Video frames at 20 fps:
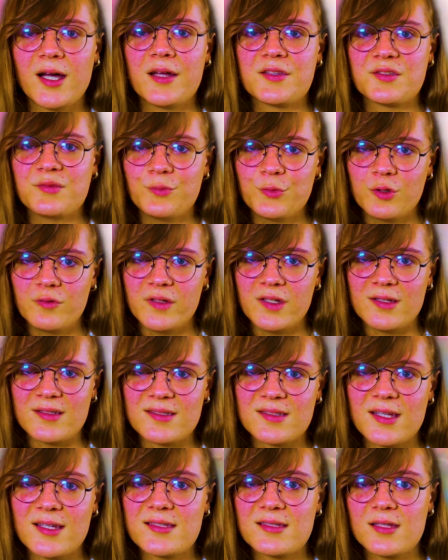kinds of
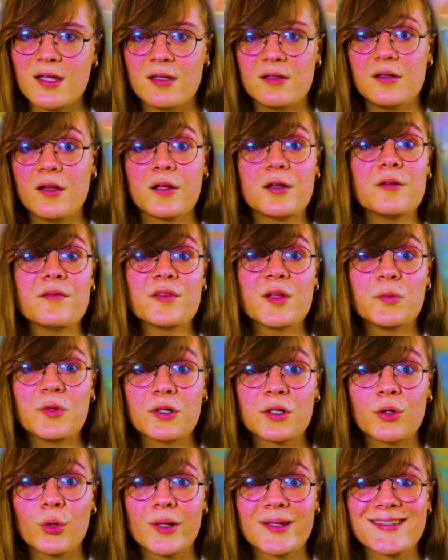movies is that none of them
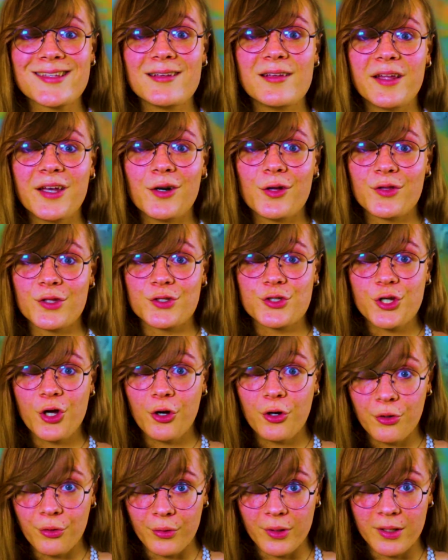are going to nail the
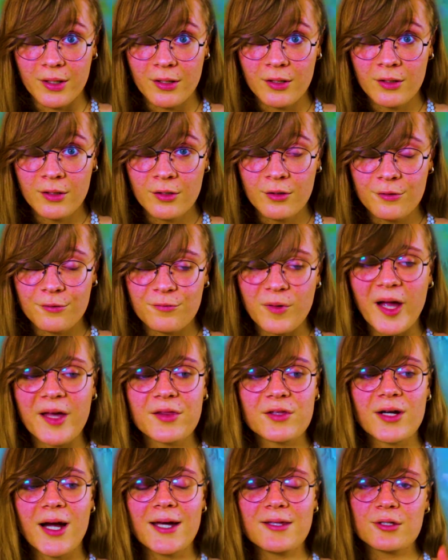tone
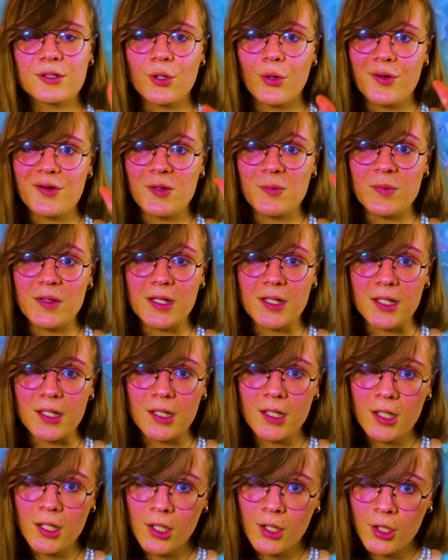right? They're either going to
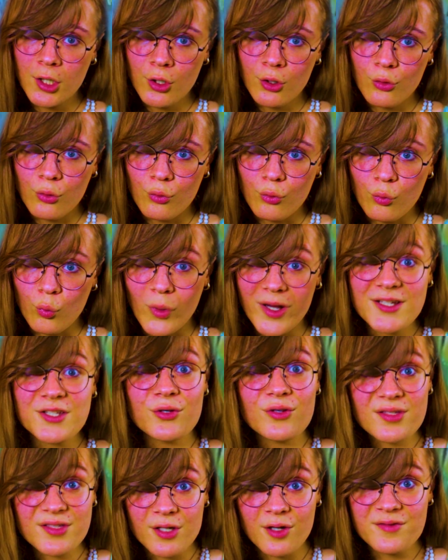be way
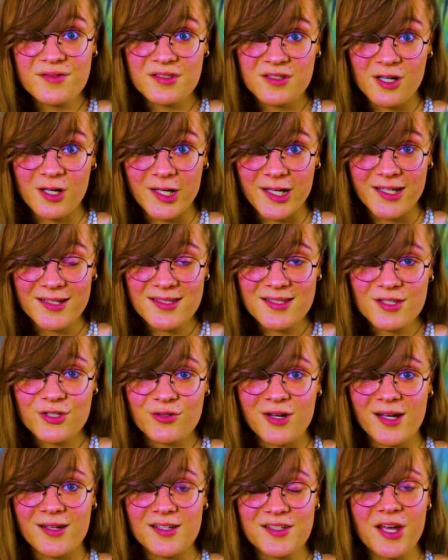too self-serious,
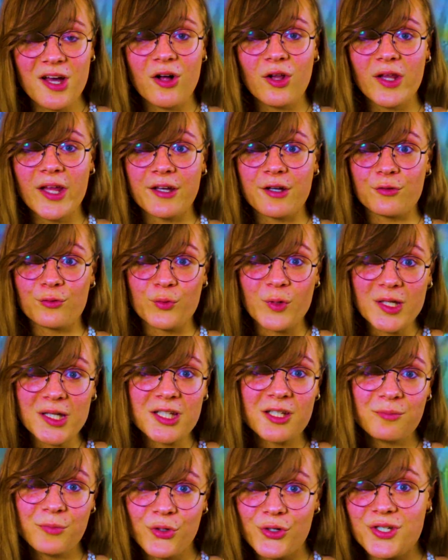trying to tell like a
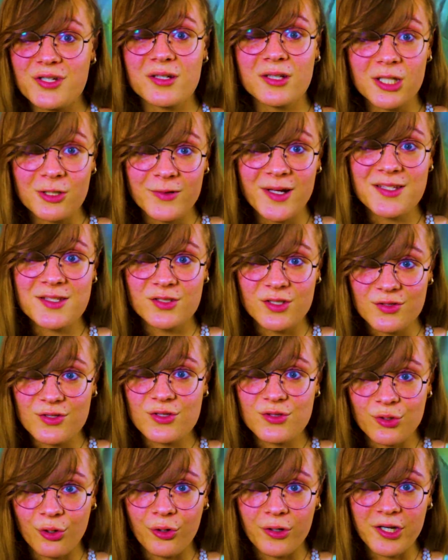really emotionally resonant
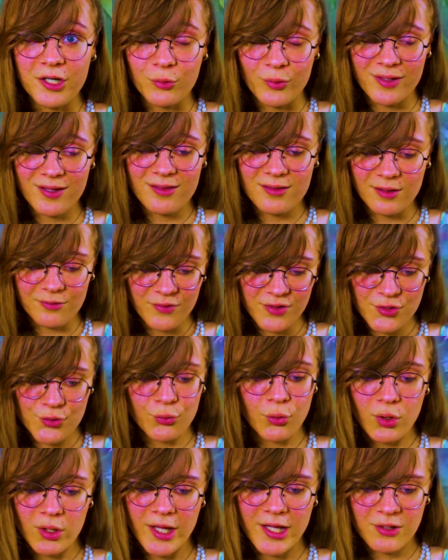story with the
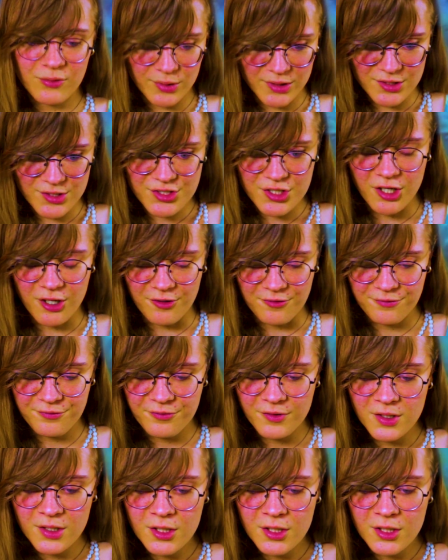visual language of